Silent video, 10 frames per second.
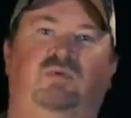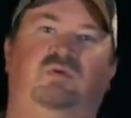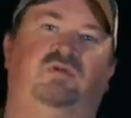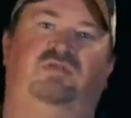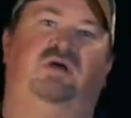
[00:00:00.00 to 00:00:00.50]

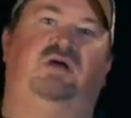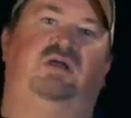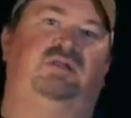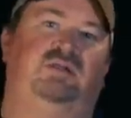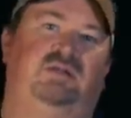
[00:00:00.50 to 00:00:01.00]
more
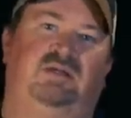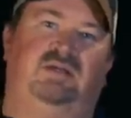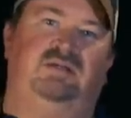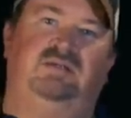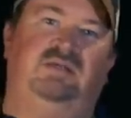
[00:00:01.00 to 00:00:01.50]
thought
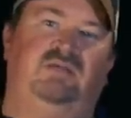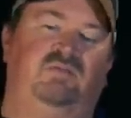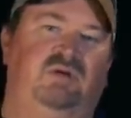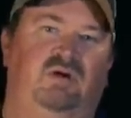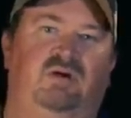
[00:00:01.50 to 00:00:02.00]
uh, in
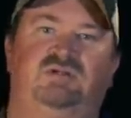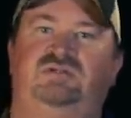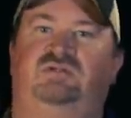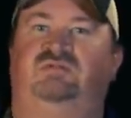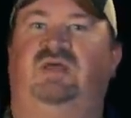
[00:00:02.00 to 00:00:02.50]
regards
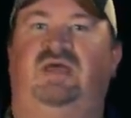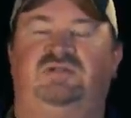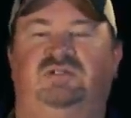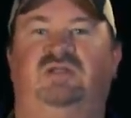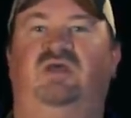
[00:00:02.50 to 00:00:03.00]
to
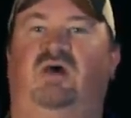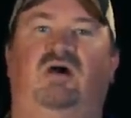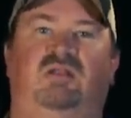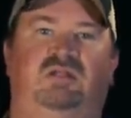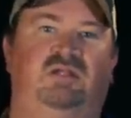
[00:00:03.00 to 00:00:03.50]
actually
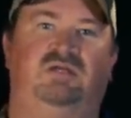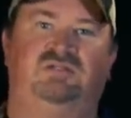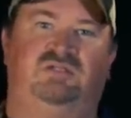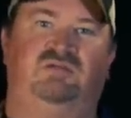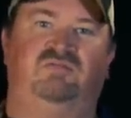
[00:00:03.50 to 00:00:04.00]
calling
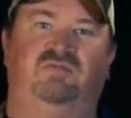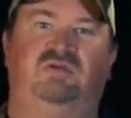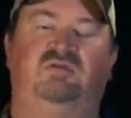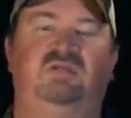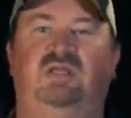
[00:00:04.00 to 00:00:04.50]
ducks in the
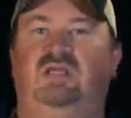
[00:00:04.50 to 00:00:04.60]
field.